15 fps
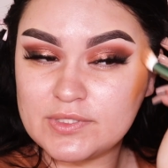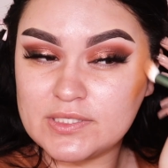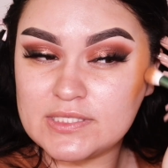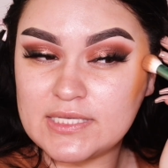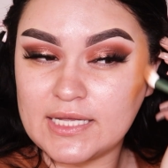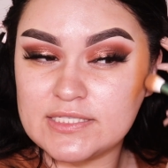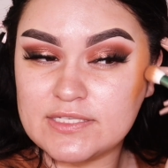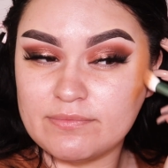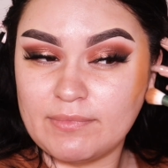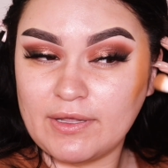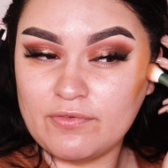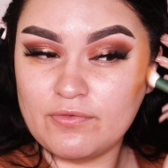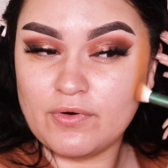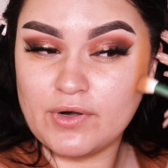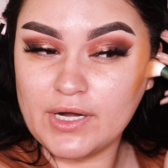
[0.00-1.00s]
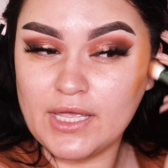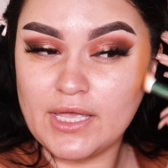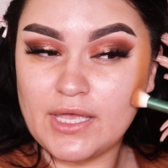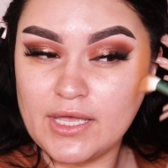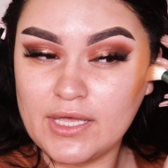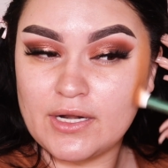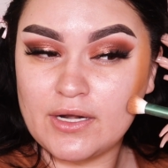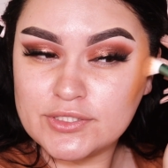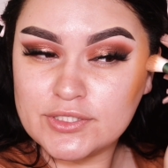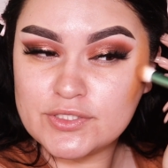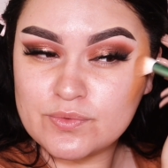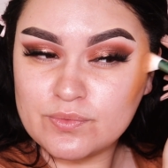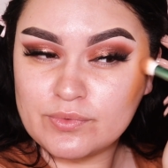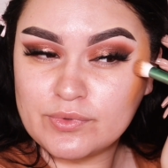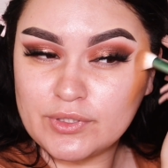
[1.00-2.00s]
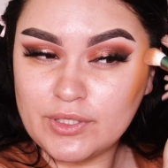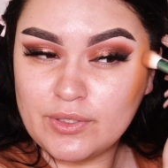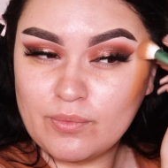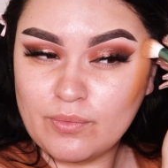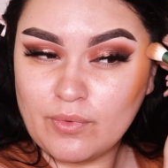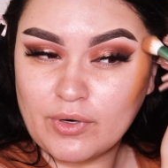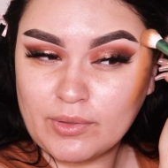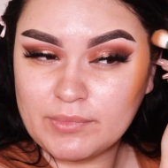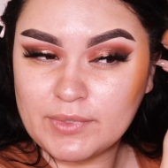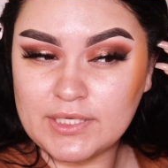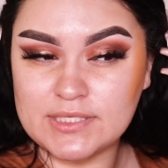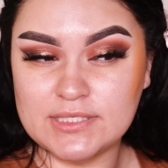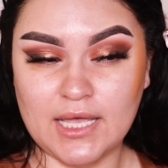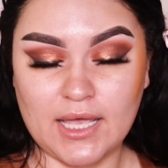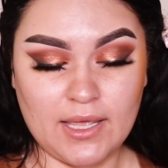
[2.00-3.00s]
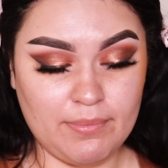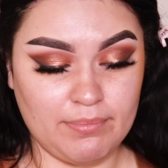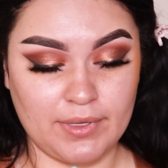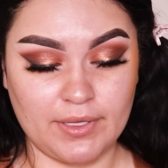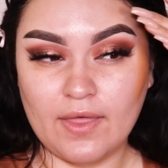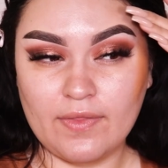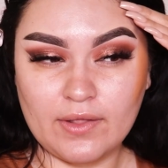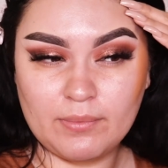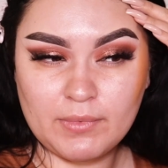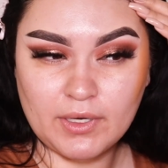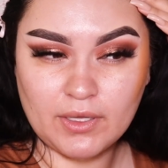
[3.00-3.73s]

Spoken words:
sides of my forehead, just really warm this up. And then I'm gonna